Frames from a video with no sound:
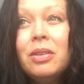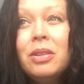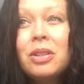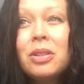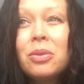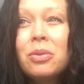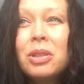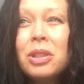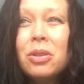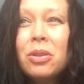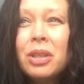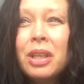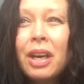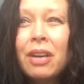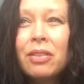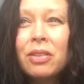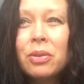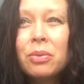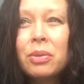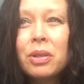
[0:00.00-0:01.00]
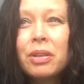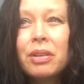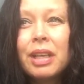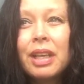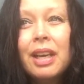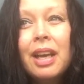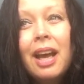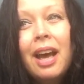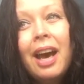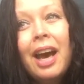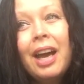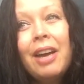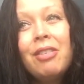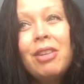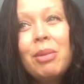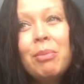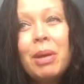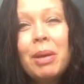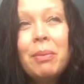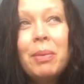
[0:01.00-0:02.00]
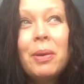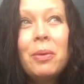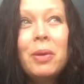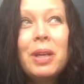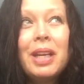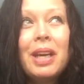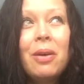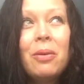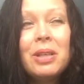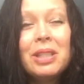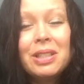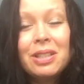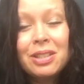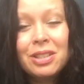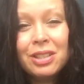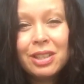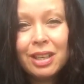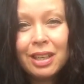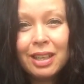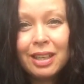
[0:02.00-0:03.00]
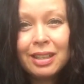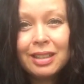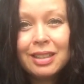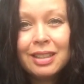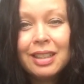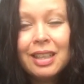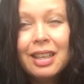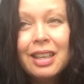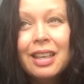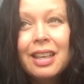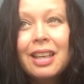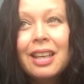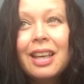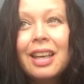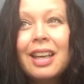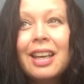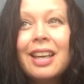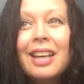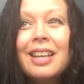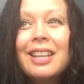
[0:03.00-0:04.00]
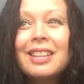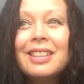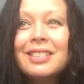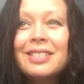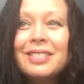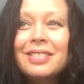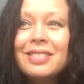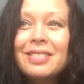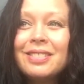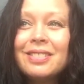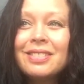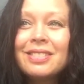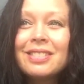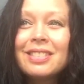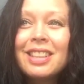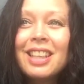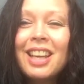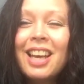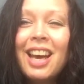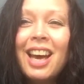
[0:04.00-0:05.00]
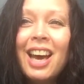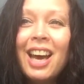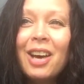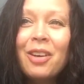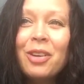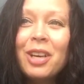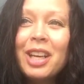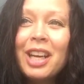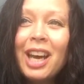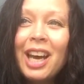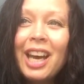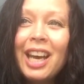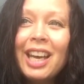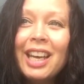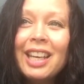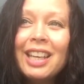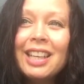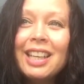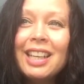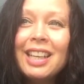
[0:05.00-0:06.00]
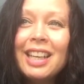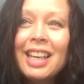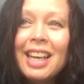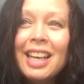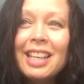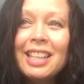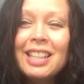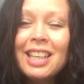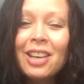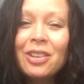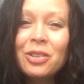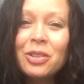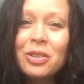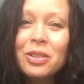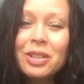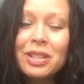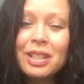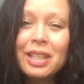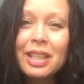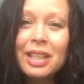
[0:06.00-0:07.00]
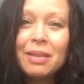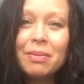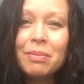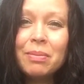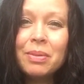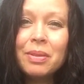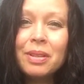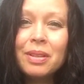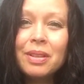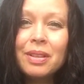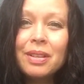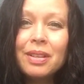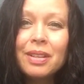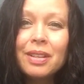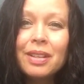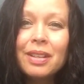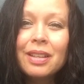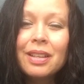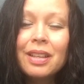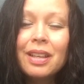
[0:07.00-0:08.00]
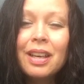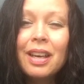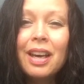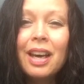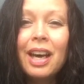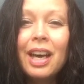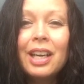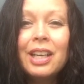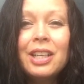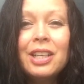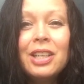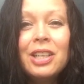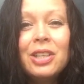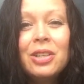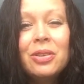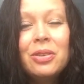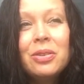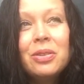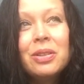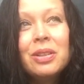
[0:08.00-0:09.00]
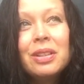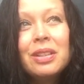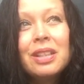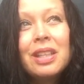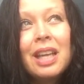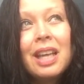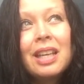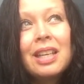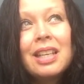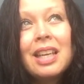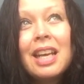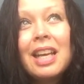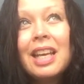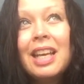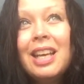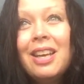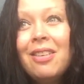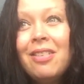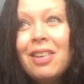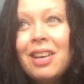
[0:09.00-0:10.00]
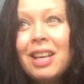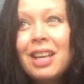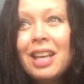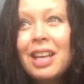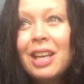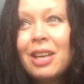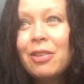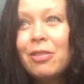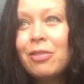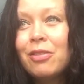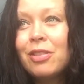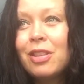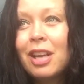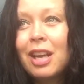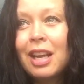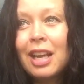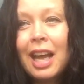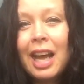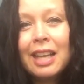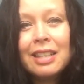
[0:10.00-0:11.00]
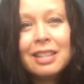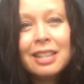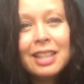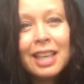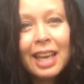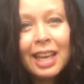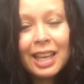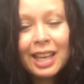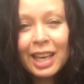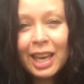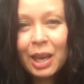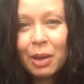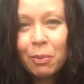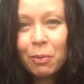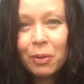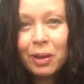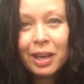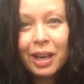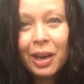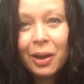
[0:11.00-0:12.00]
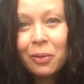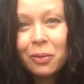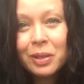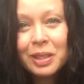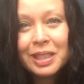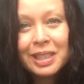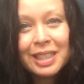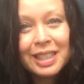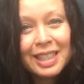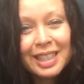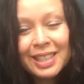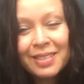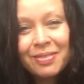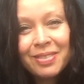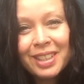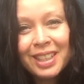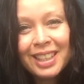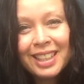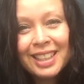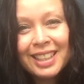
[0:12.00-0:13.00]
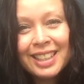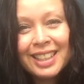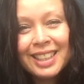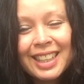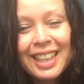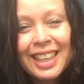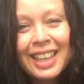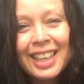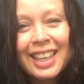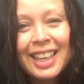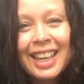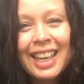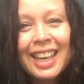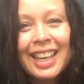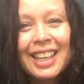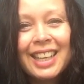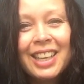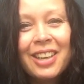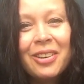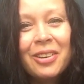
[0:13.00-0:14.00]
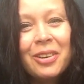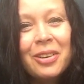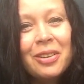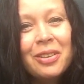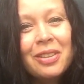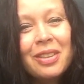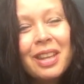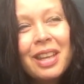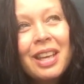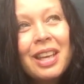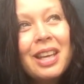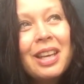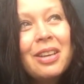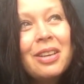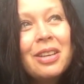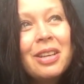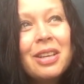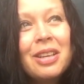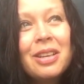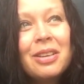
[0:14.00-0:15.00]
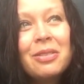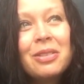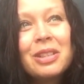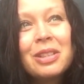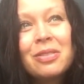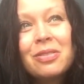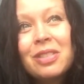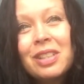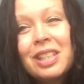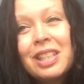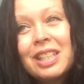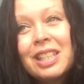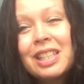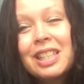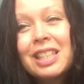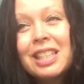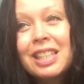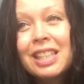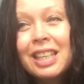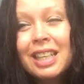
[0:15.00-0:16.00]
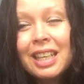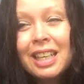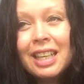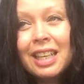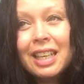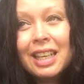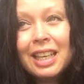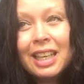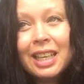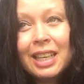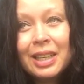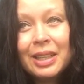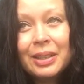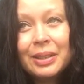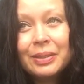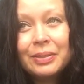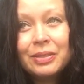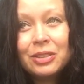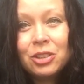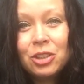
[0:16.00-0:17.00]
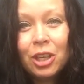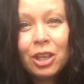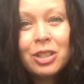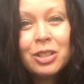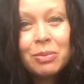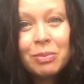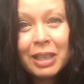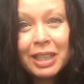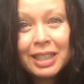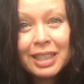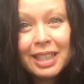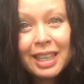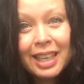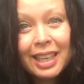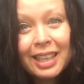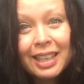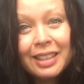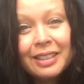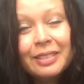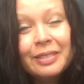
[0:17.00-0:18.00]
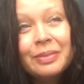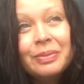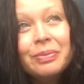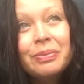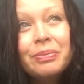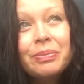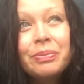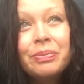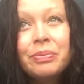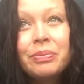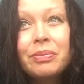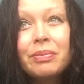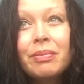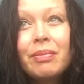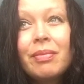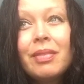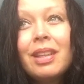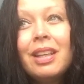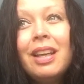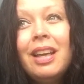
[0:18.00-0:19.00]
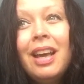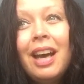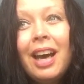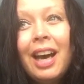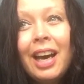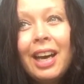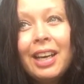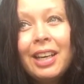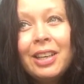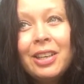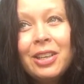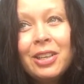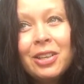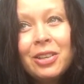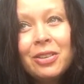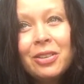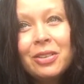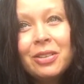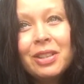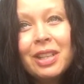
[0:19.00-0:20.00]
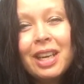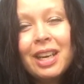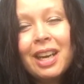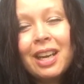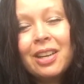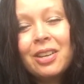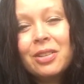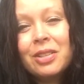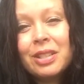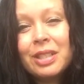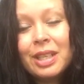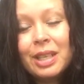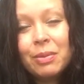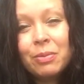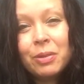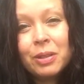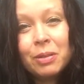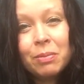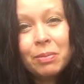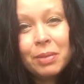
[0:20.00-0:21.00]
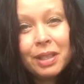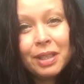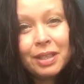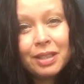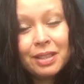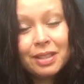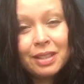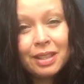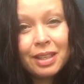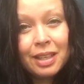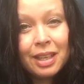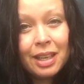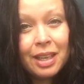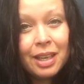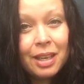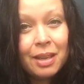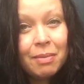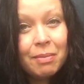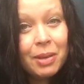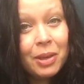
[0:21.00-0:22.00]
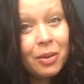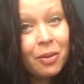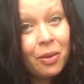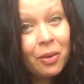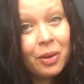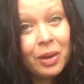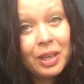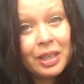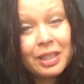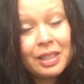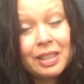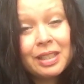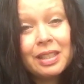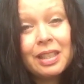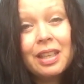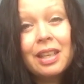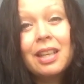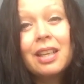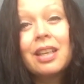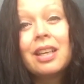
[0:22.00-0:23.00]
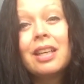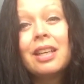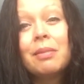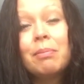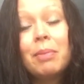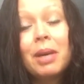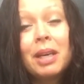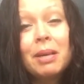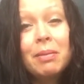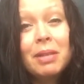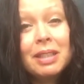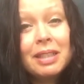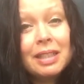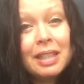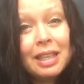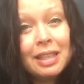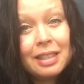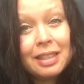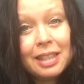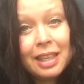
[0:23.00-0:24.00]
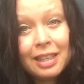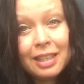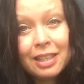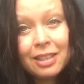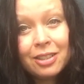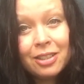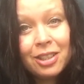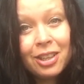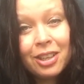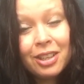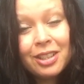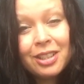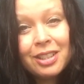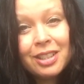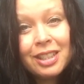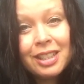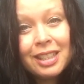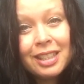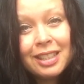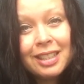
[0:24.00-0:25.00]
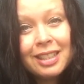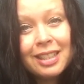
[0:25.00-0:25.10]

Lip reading: So we don't have to worry. I remember when I was a child, when I lay down to sleep, I knew that even if the last day came when I was sleeping and the earth was finished, judgment day, I knew that I could sleep with peace, because Bible says that the judge